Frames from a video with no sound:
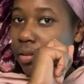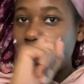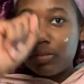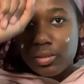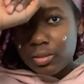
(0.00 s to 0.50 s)

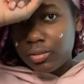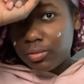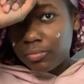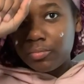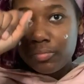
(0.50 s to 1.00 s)
and just
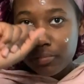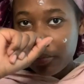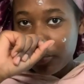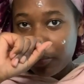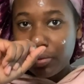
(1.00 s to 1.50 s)

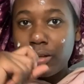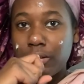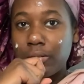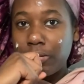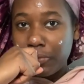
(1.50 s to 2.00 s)
apply
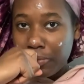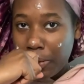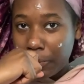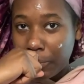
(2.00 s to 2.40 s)
it all over my